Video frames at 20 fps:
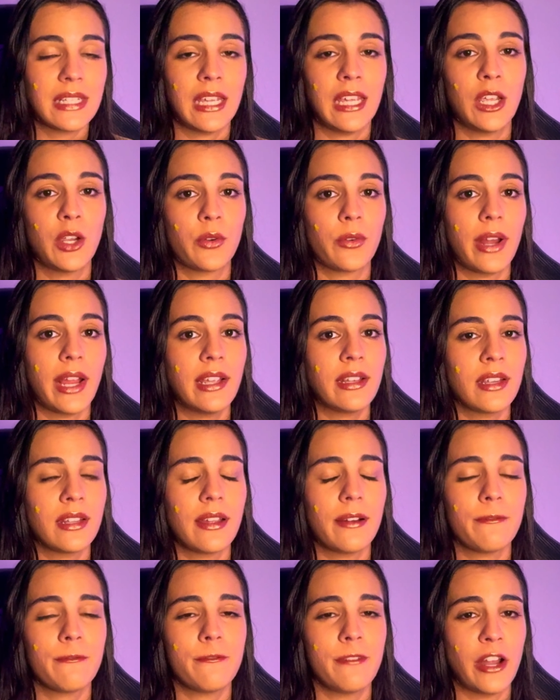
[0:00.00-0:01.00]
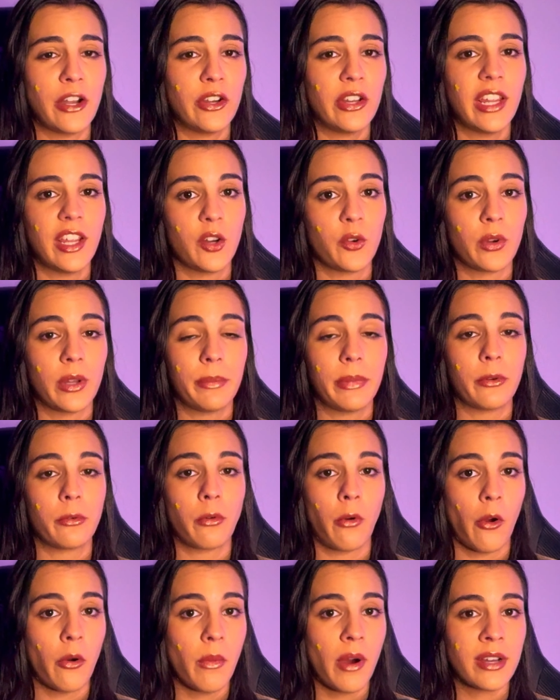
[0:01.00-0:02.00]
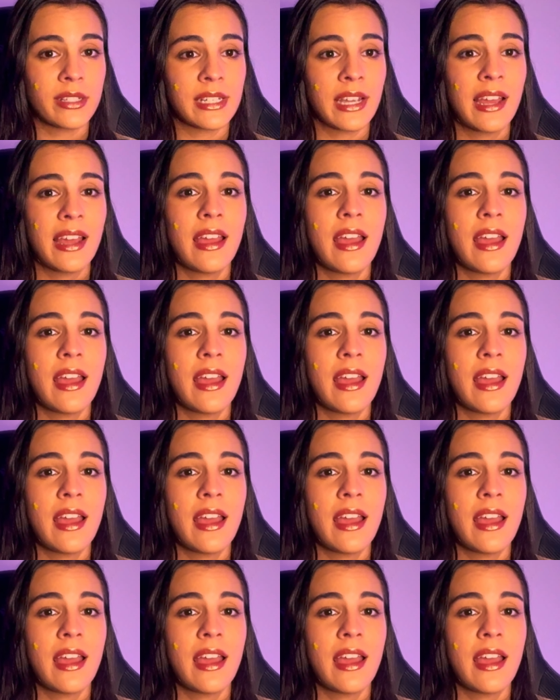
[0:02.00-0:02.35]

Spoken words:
He created a very creepy robot,